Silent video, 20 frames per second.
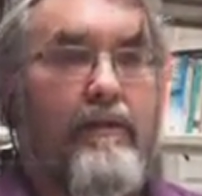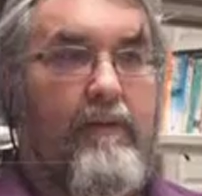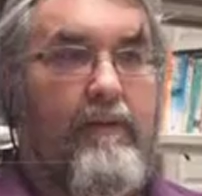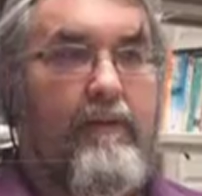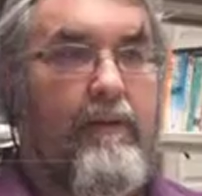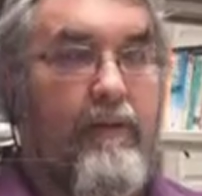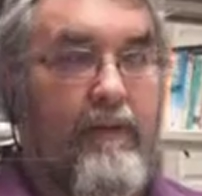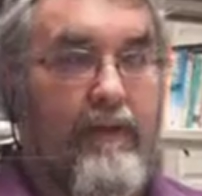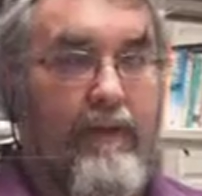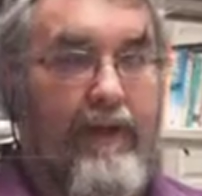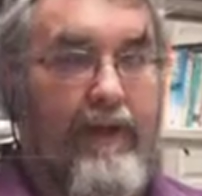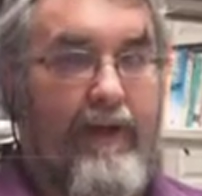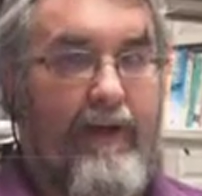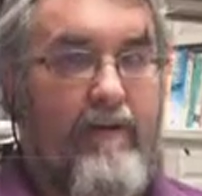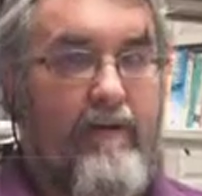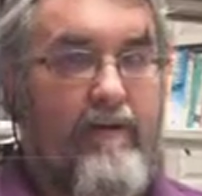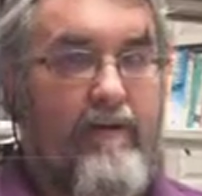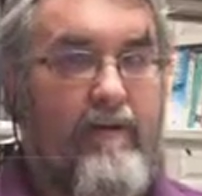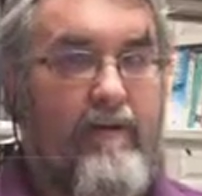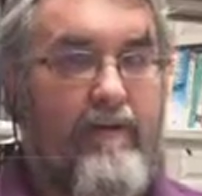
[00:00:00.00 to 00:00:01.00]
learning
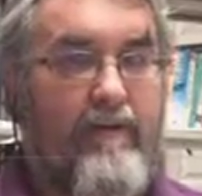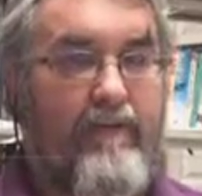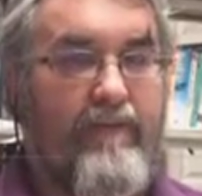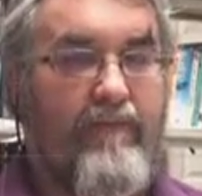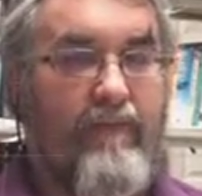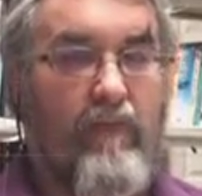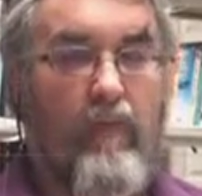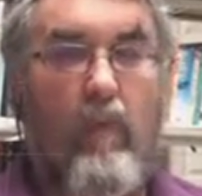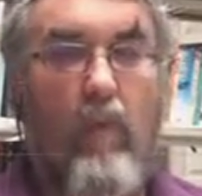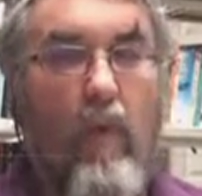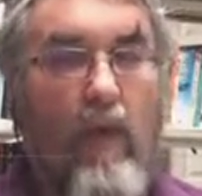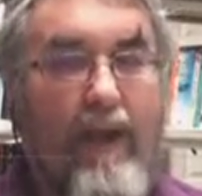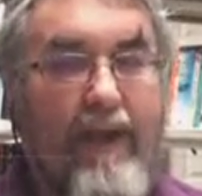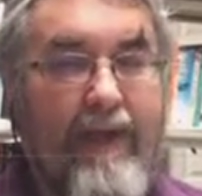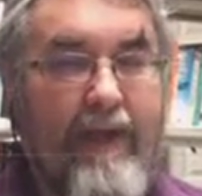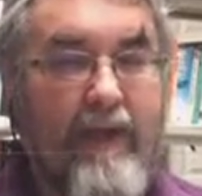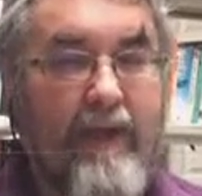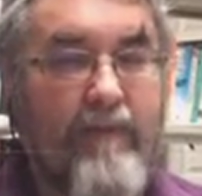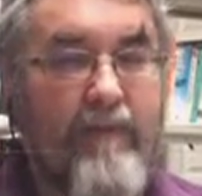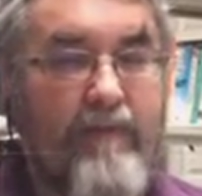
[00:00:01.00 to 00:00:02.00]
for a
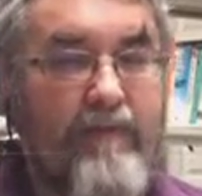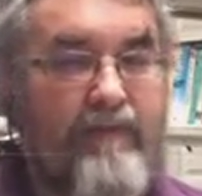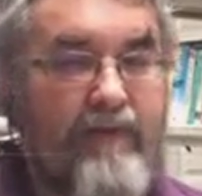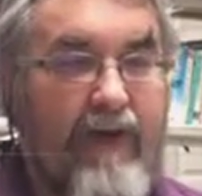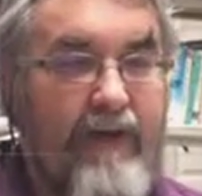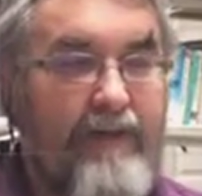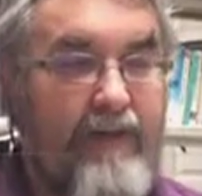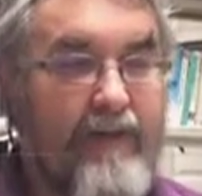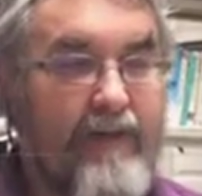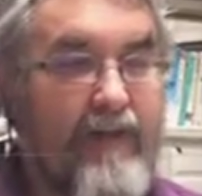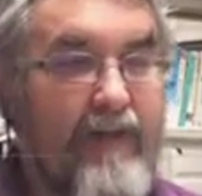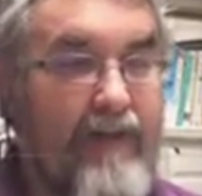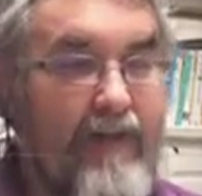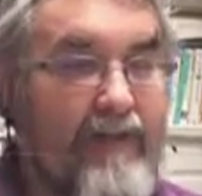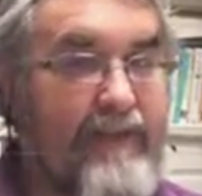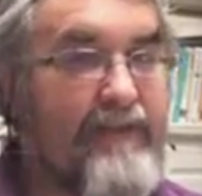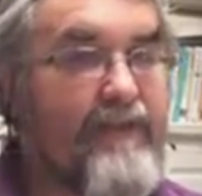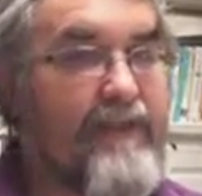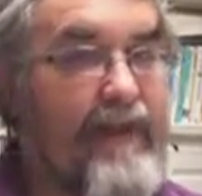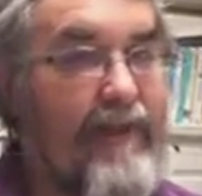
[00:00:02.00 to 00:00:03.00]
while, you'll find that the
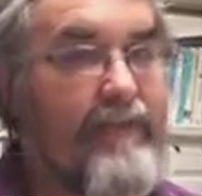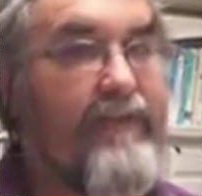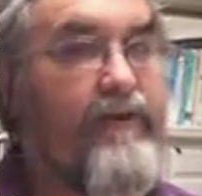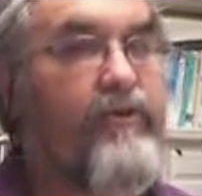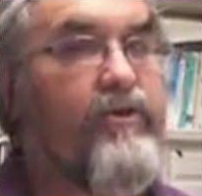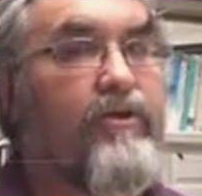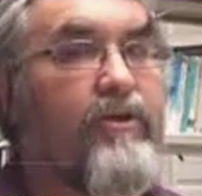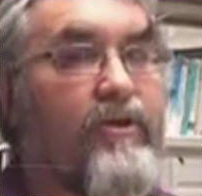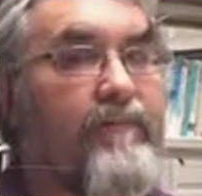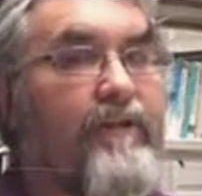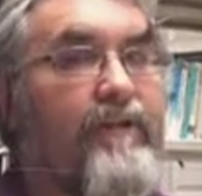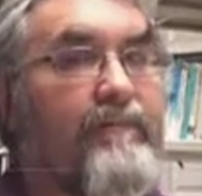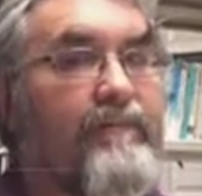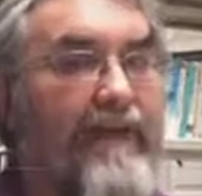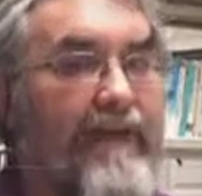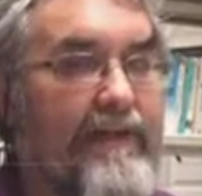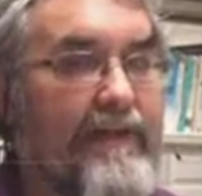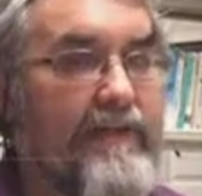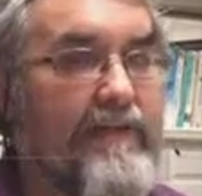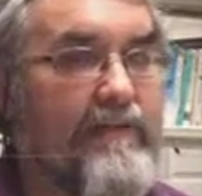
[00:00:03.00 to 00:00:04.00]
landscape that you're coming
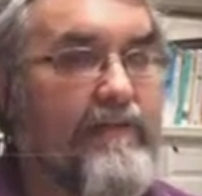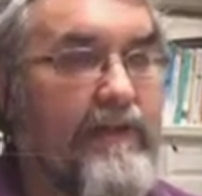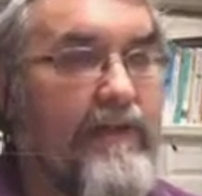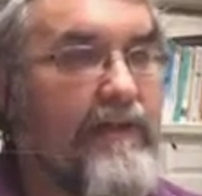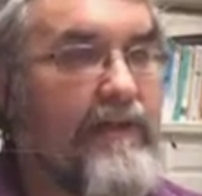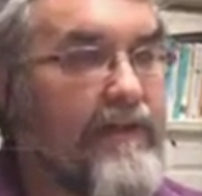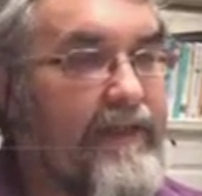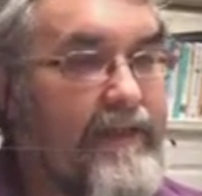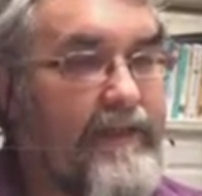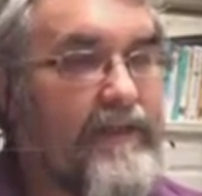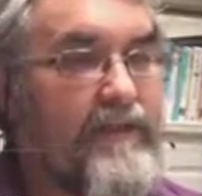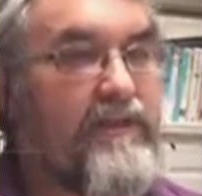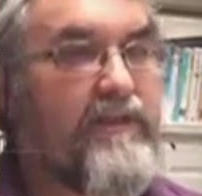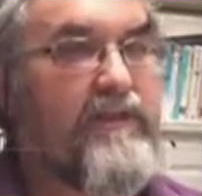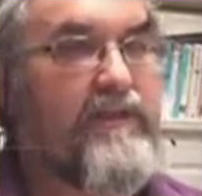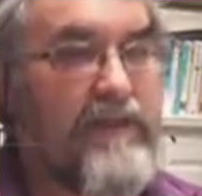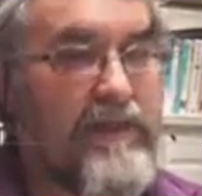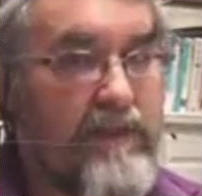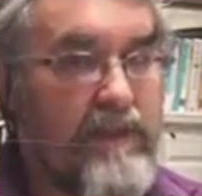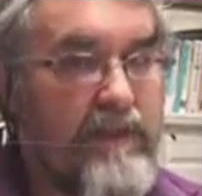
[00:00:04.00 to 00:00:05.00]
back to is
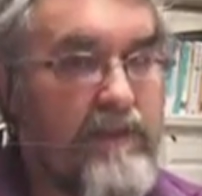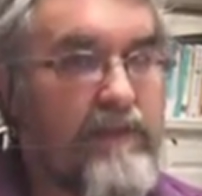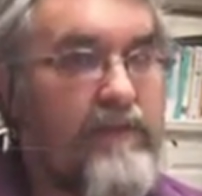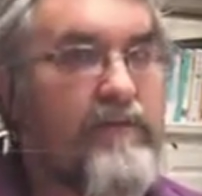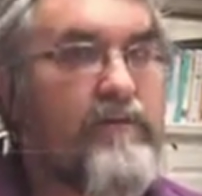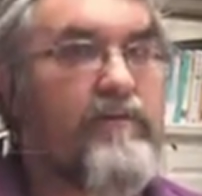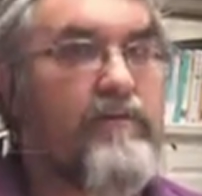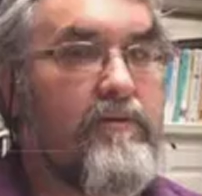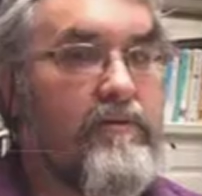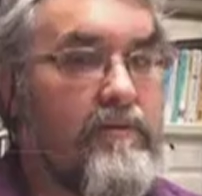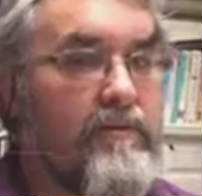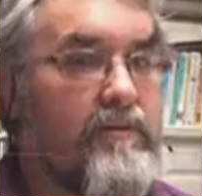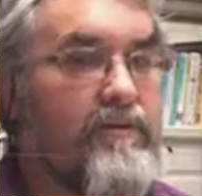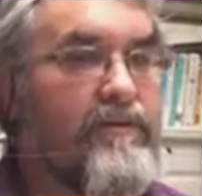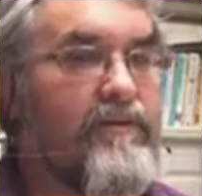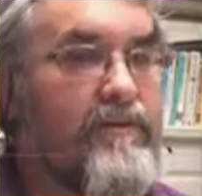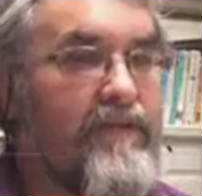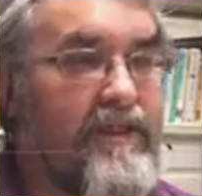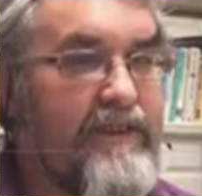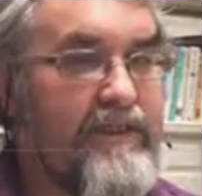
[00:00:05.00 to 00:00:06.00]
not your
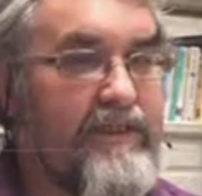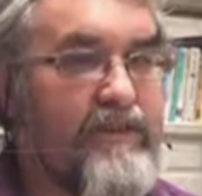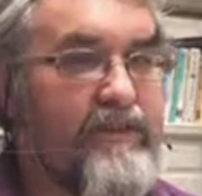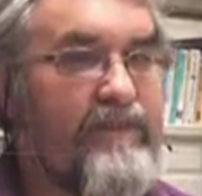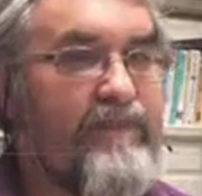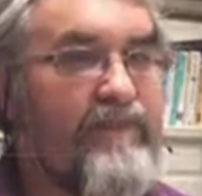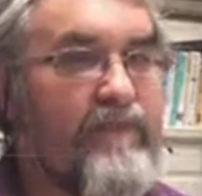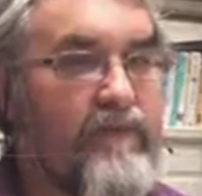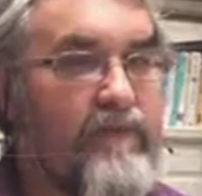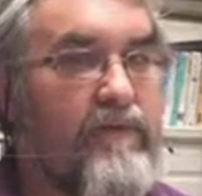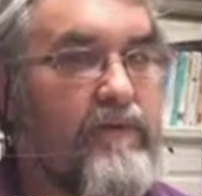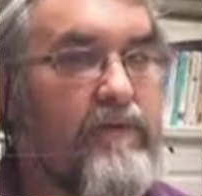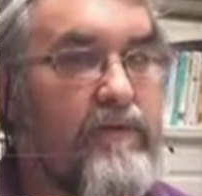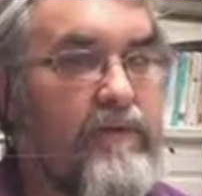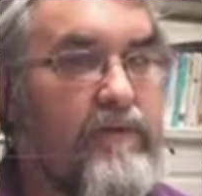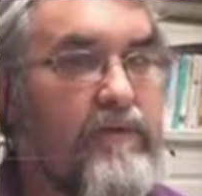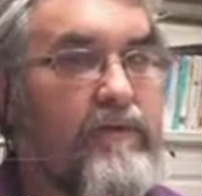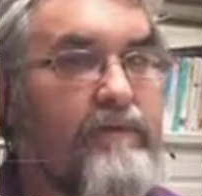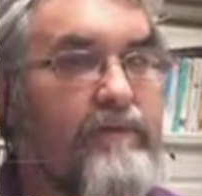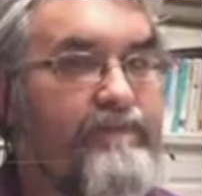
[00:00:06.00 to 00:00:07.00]
old-fashioned
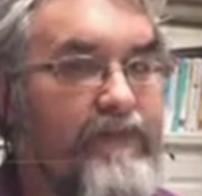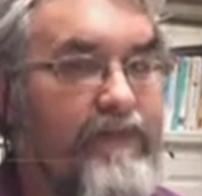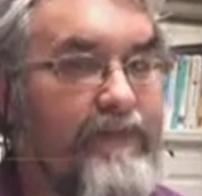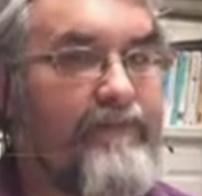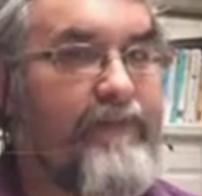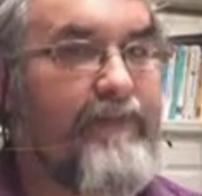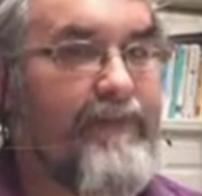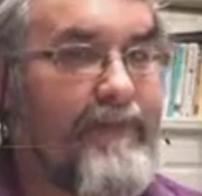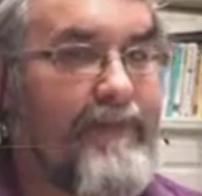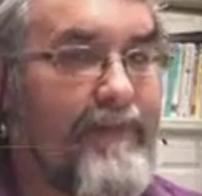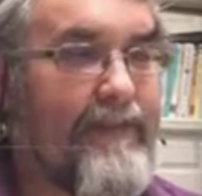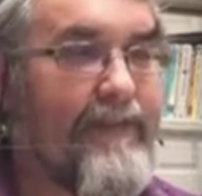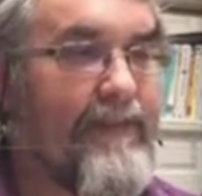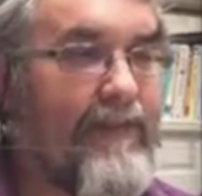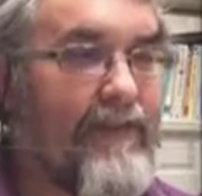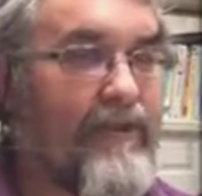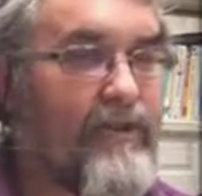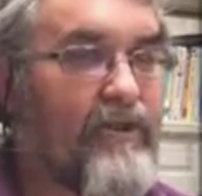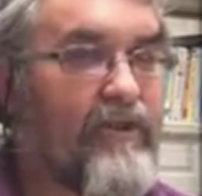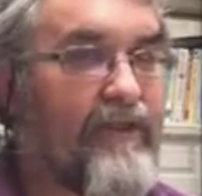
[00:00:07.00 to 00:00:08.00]
400 people in a
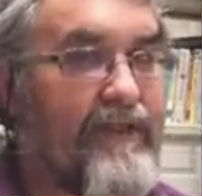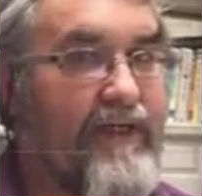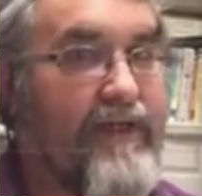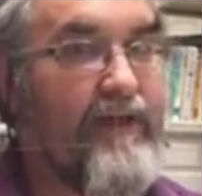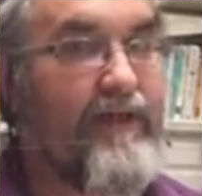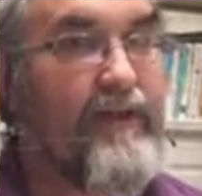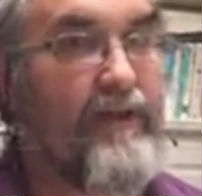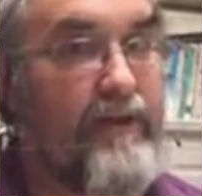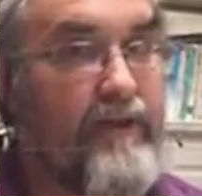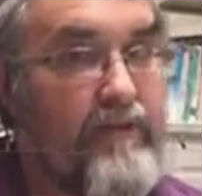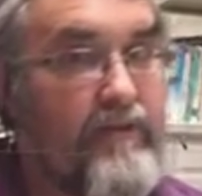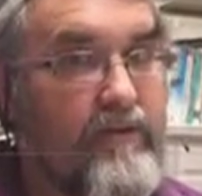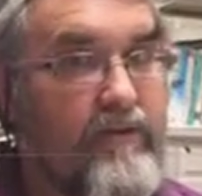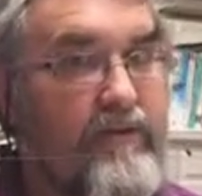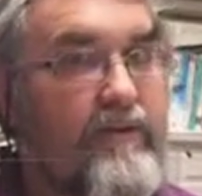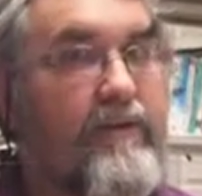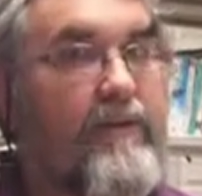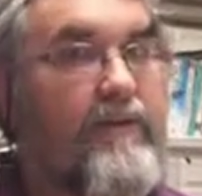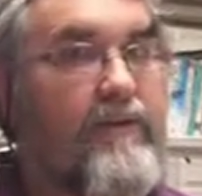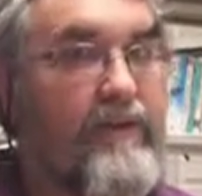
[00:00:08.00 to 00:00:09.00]
lecture taking
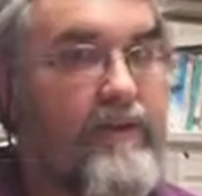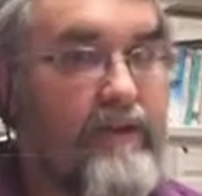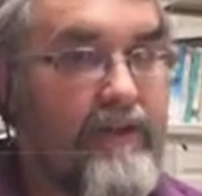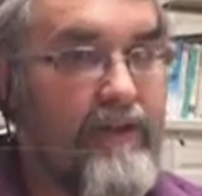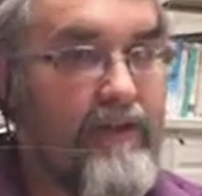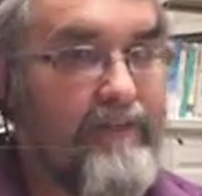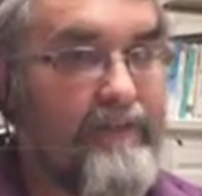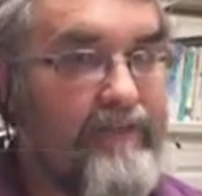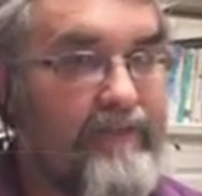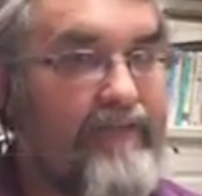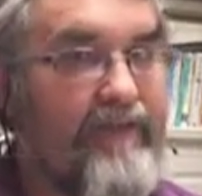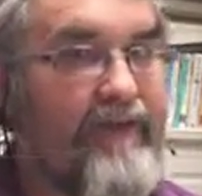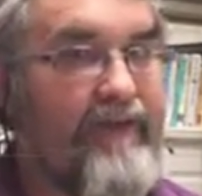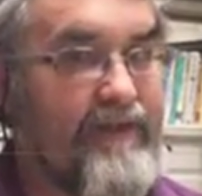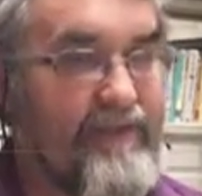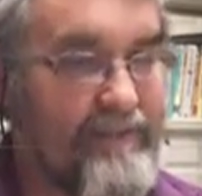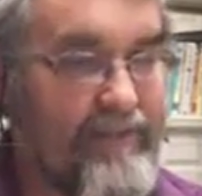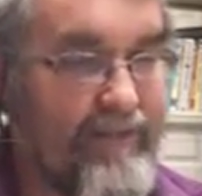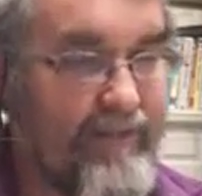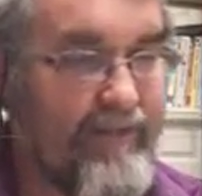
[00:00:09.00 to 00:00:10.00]
notes type of
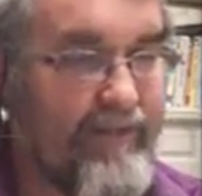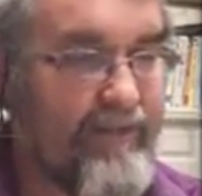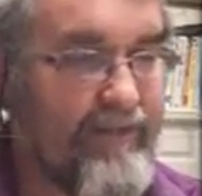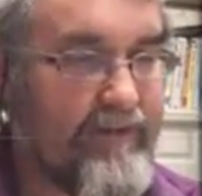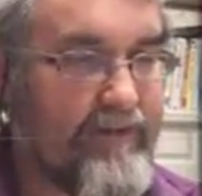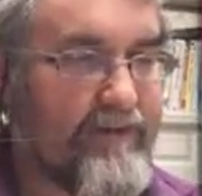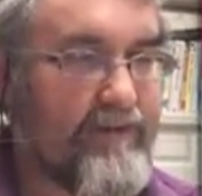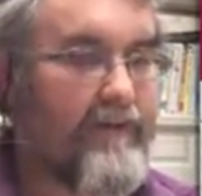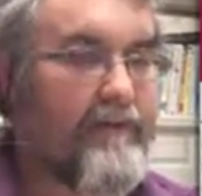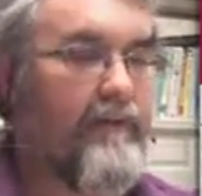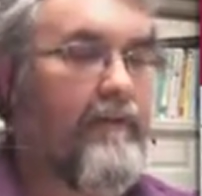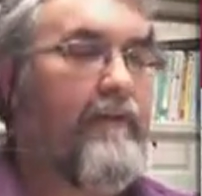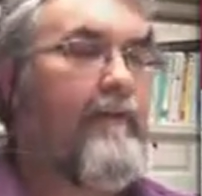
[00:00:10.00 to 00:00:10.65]
experience.